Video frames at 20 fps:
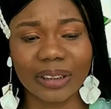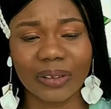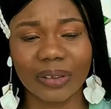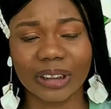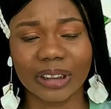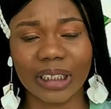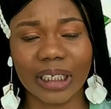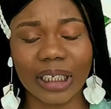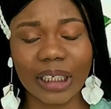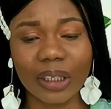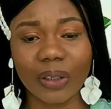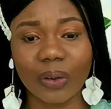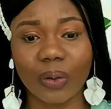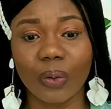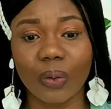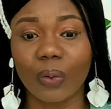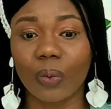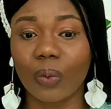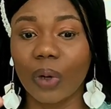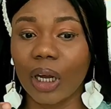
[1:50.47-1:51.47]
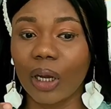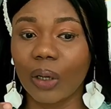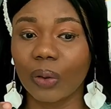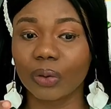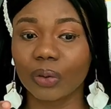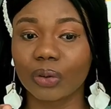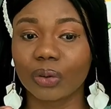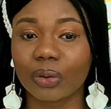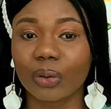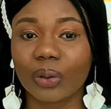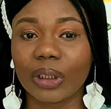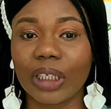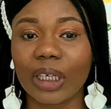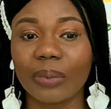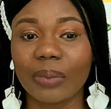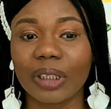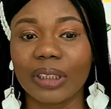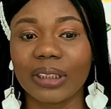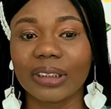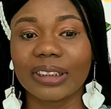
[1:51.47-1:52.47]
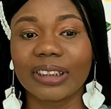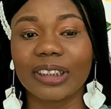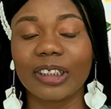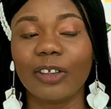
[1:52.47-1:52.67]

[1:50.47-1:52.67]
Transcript: I was like, oh wow, so that means